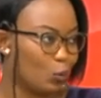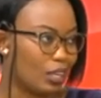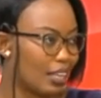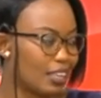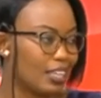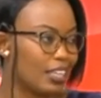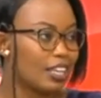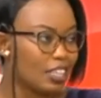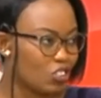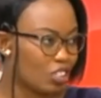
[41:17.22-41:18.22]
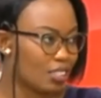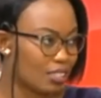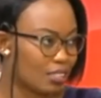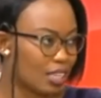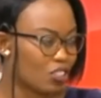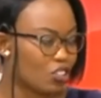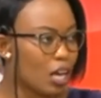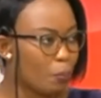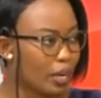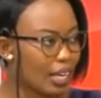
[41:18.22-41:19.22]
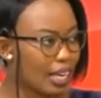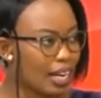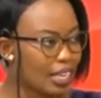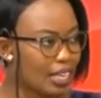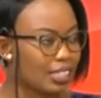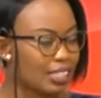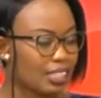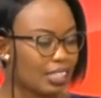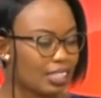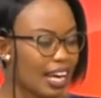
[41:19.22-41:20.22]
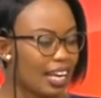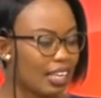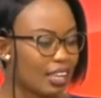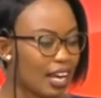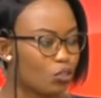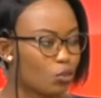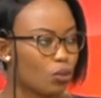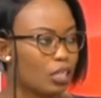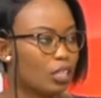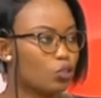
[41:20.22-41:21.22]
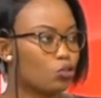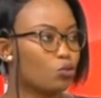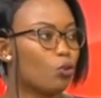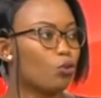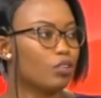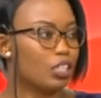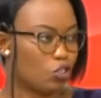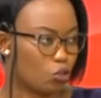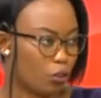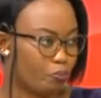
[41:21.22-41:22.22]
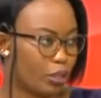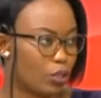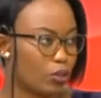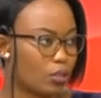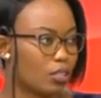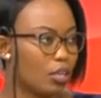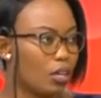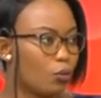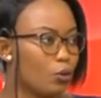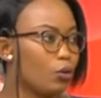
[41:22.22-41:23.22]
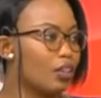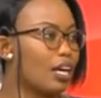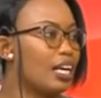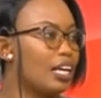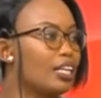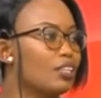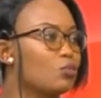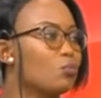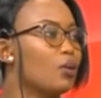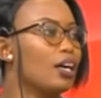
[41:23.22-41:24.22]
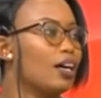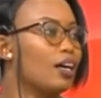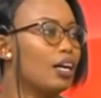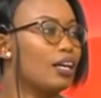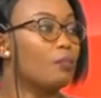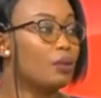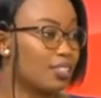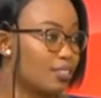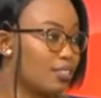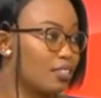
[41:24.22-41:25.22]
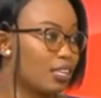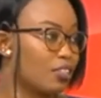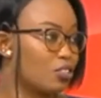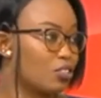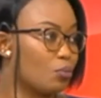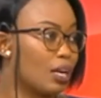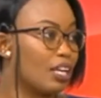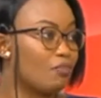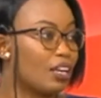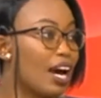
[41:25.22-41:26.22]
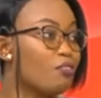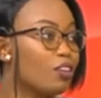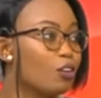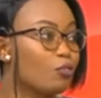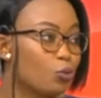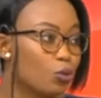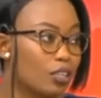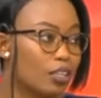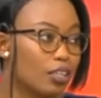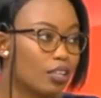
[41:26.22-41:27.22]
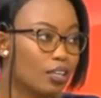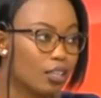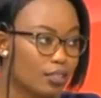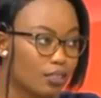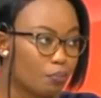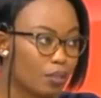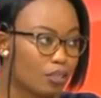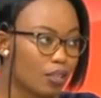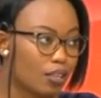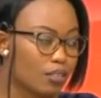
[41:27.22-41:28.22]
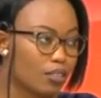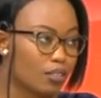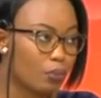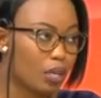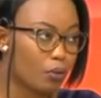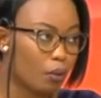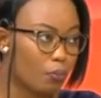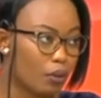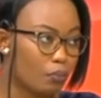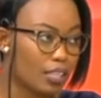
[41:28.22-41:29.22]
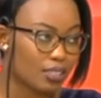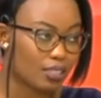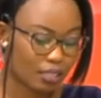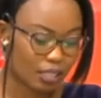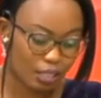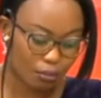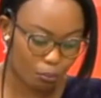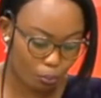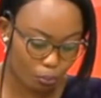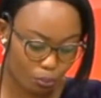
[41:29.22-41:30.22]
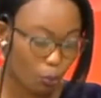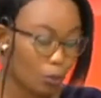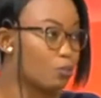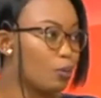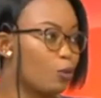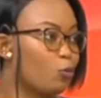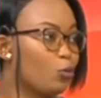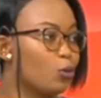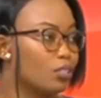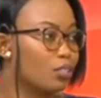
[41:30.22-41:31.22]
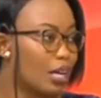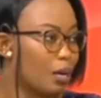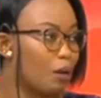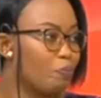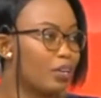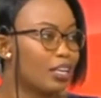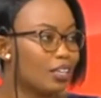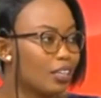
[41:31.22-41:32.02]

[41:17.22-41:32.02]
no nothing, just as such. But again, inter tying that to the issue of region, because we know there are areas where, and there are places in this country where even having a phone is a, is a, is, is a big problem, much as they said, both smartphones, kabambe,